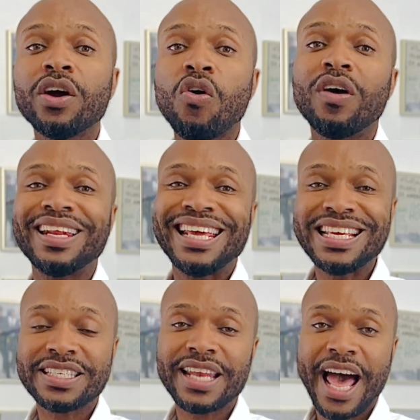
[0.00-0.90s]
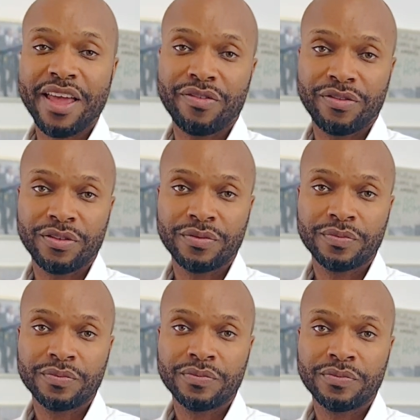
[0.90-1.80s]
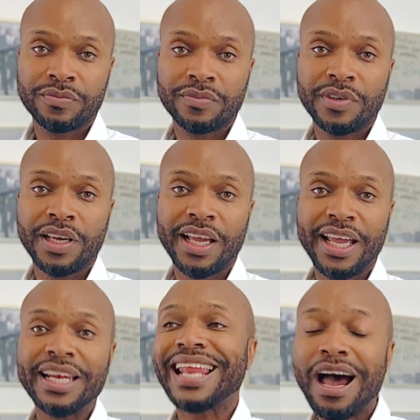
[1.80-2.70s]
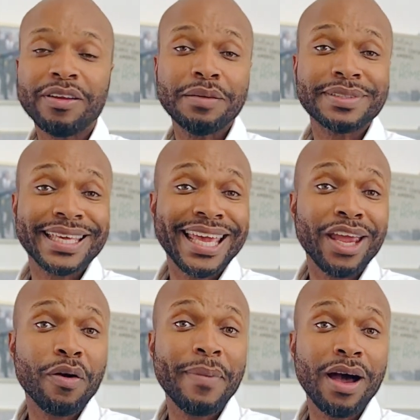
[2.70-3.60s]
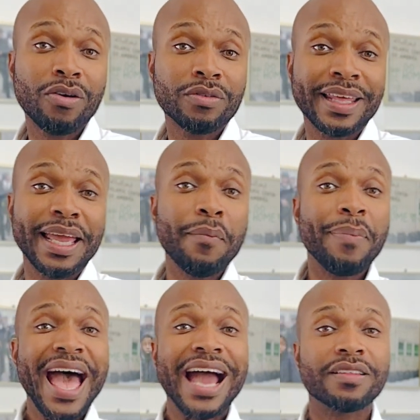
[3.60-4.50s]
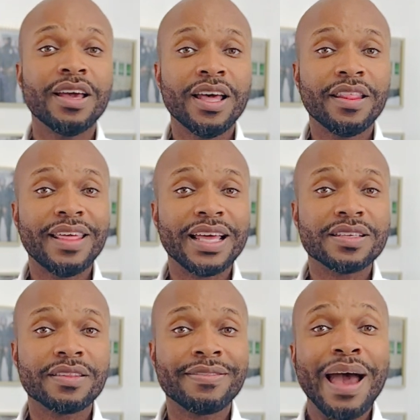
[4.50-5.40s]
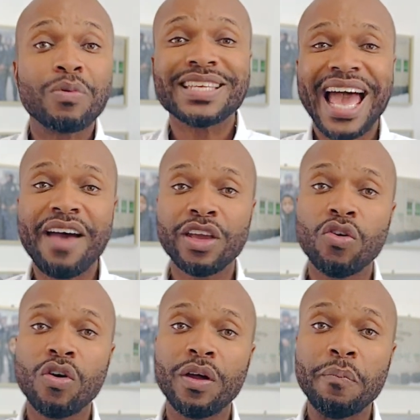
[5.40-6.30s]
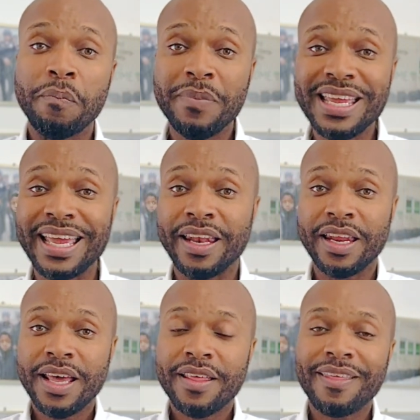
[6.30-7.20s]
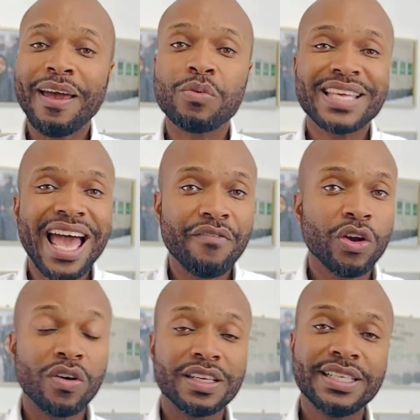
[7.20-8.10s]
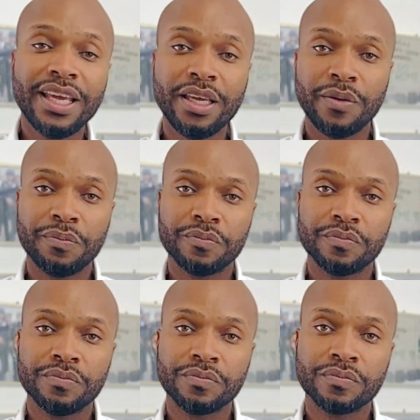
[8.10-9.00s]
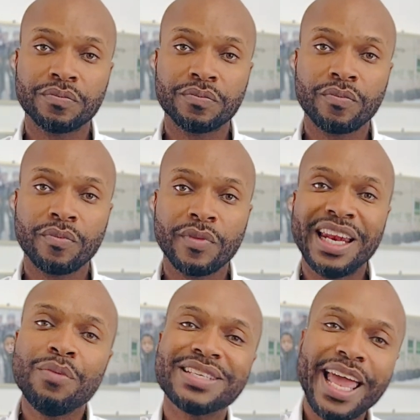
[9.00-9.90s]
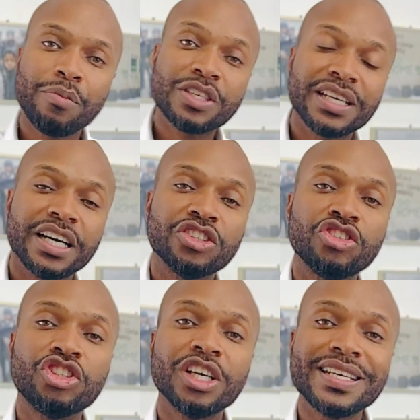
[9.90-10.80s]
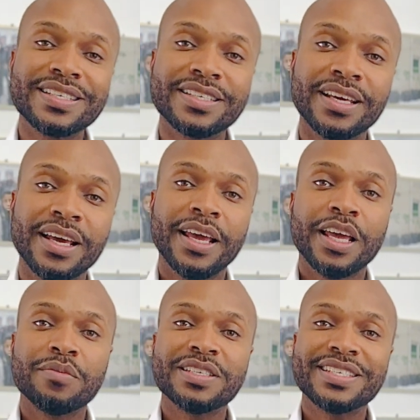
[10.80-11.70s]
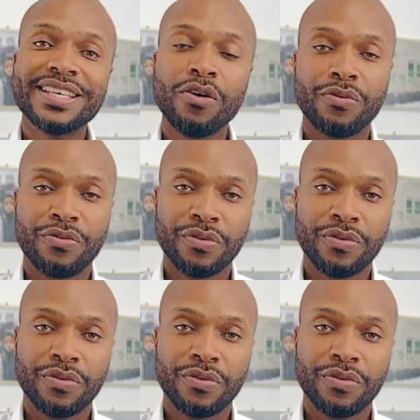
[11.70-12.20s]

on in his life, it allowed him to care about the impact that was having on me, and that was having on the team. And he was able to adjust himself.